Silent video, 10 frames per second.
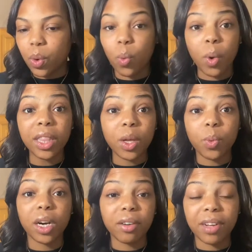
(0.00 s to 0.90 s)
what the
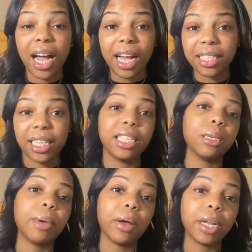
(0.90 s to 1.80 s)
Word of God says
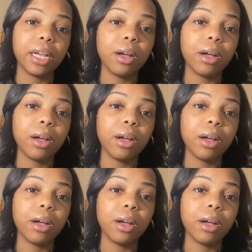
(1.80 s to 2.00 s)
about it.